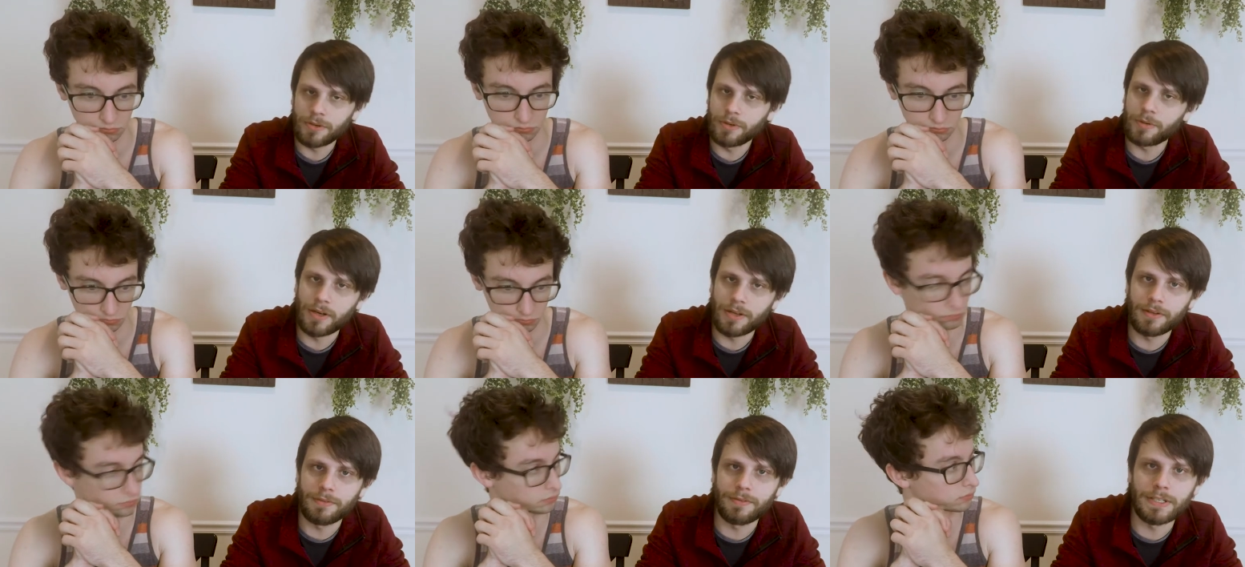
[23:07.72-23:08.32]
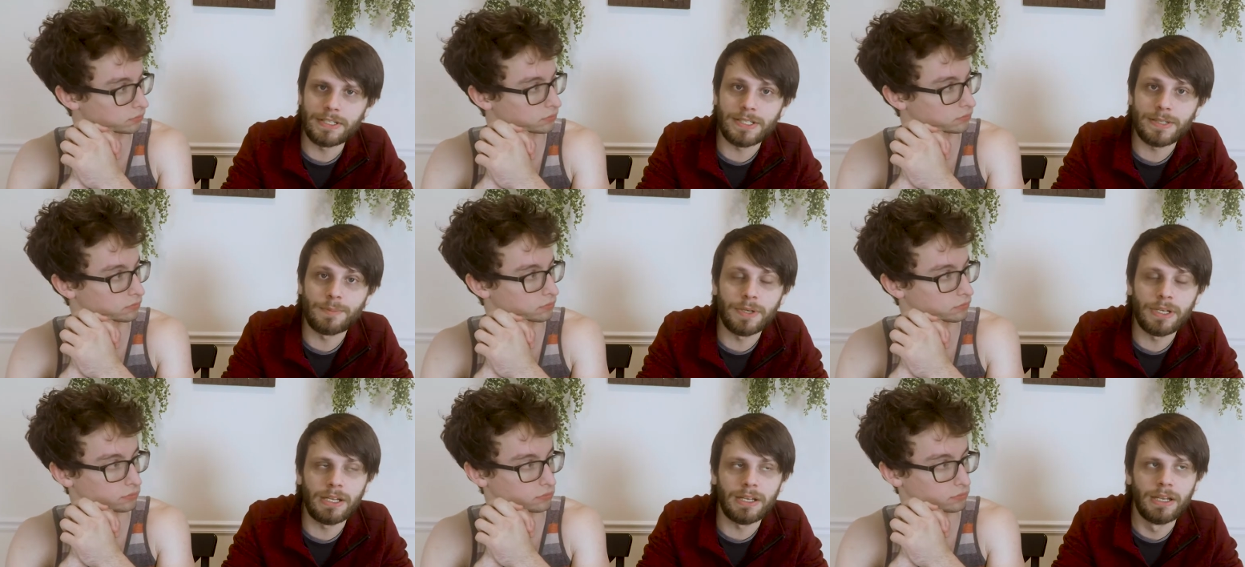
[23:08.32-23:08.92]
Speaker 1: were on the fence,
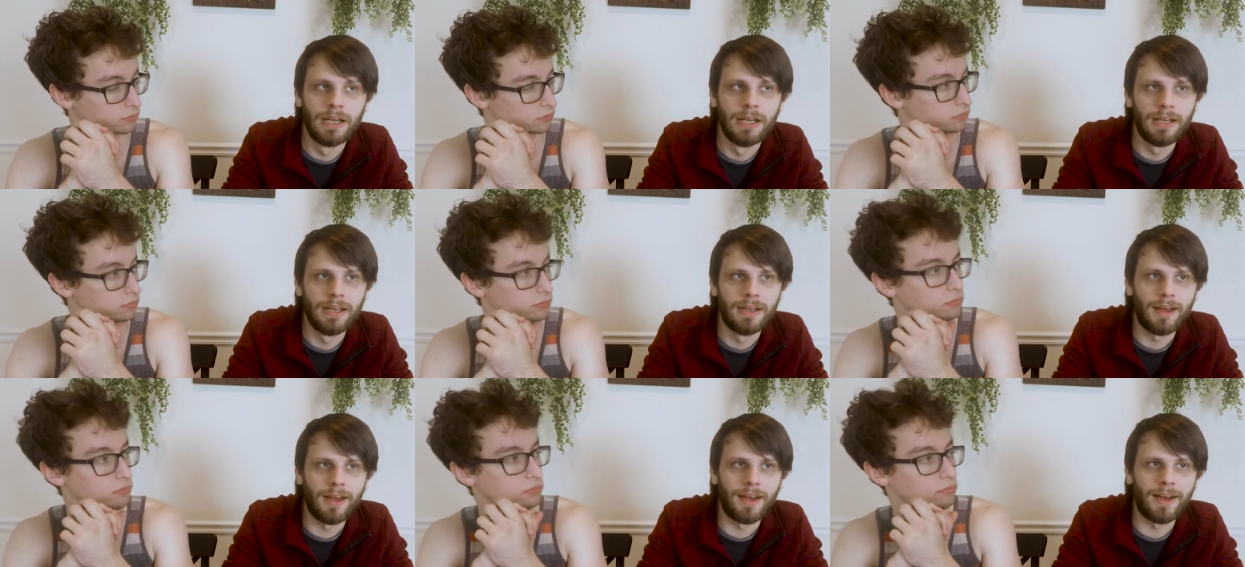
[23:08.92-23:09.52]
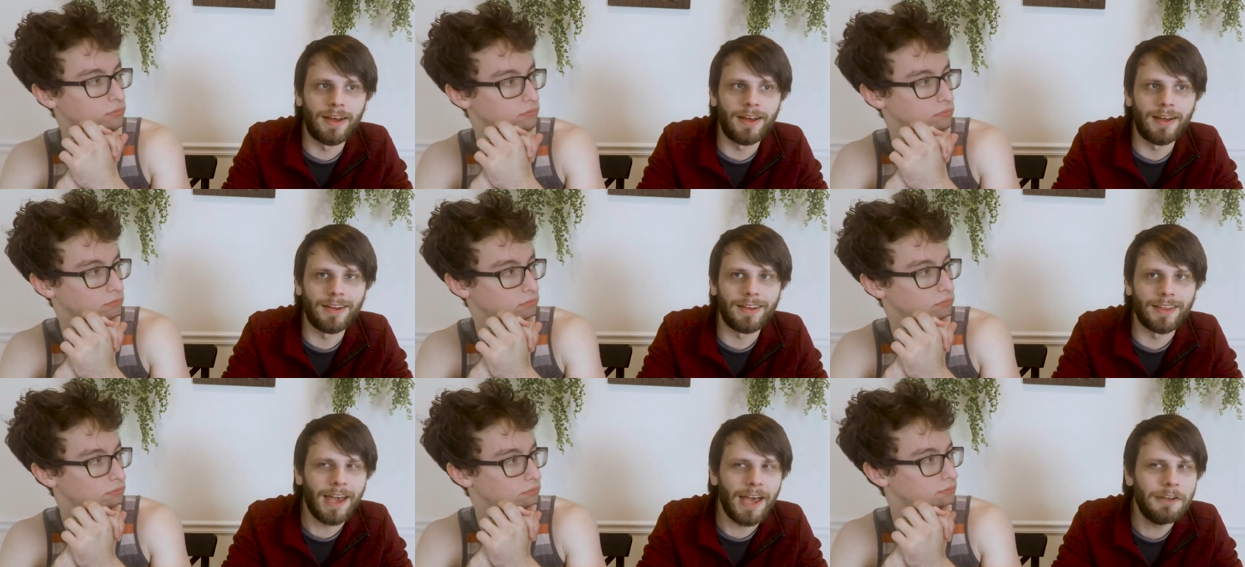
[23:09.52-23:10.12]
but
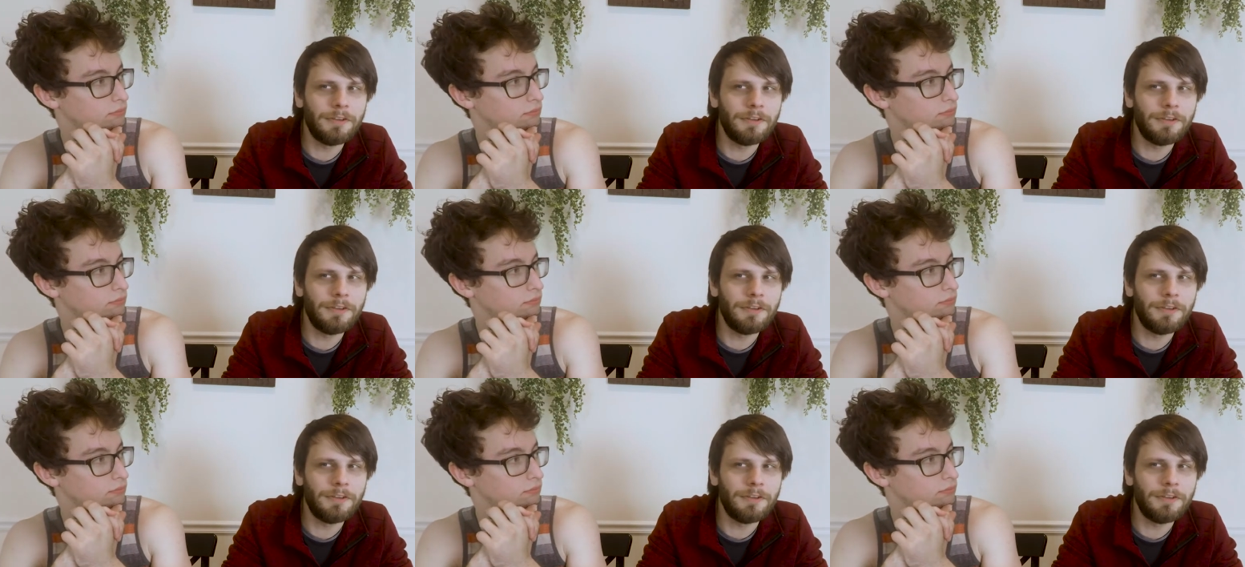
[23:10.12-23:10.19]
kind of